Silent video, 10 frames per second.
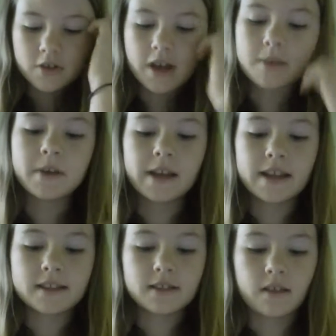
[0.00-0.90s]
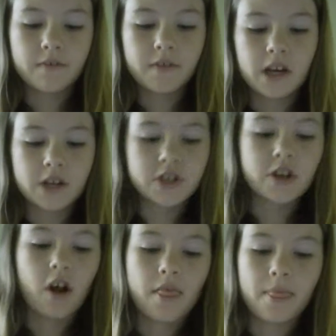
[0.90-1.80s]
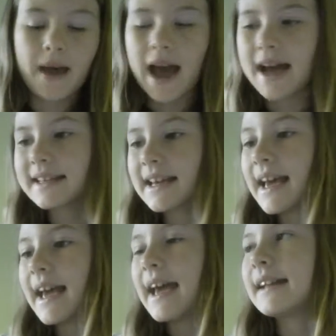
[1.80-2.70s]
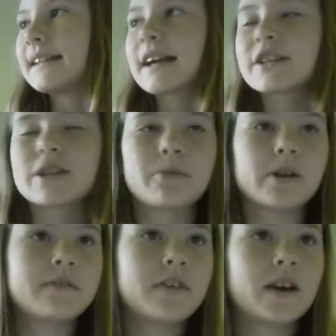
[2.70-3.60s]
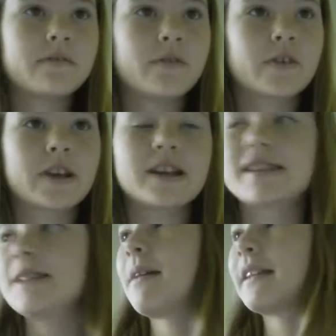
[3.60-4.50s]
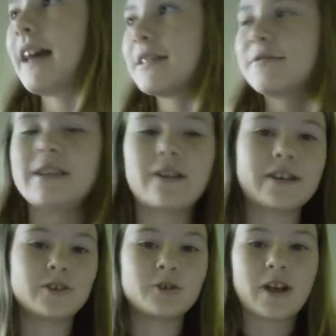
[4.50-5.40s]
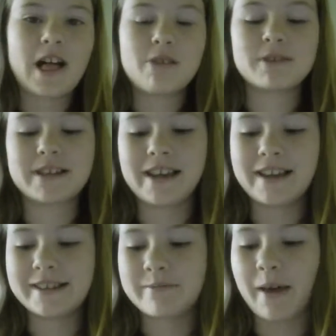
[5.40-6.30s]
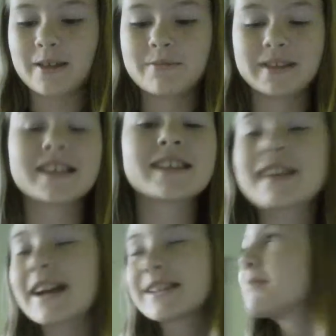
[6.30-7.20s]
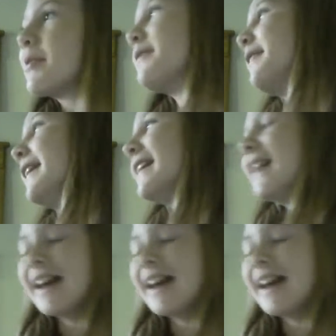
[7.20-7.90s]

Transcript: So I'm going to get finished on that, and it's actually pretty fun because in my last video I told y'all how much I hate spelling, but this is actually pretty fun.